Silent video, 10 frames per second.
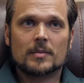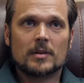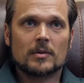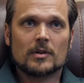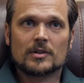
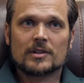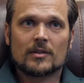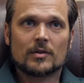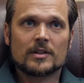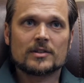People are
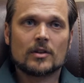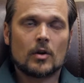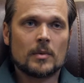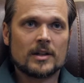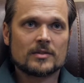suffering
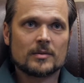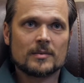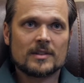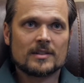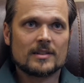so much
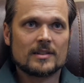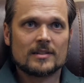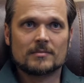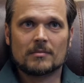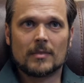from this
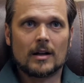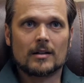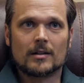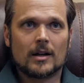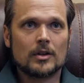
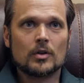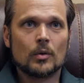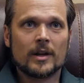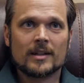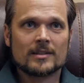
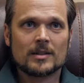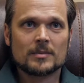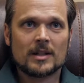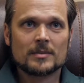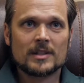annoying
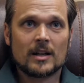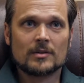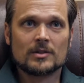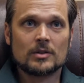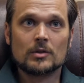sometimes
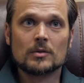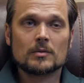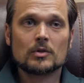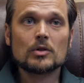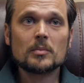sound
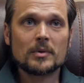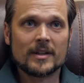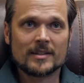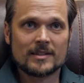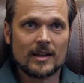to
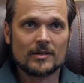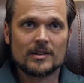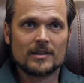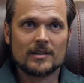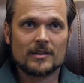crippling
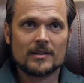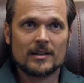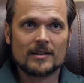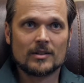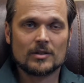sound in their,
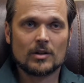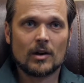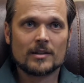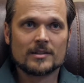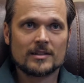that they're
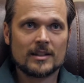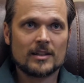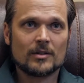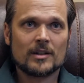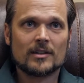constantly
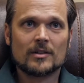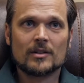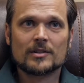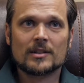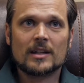hearing in their
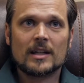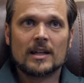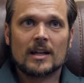ears, and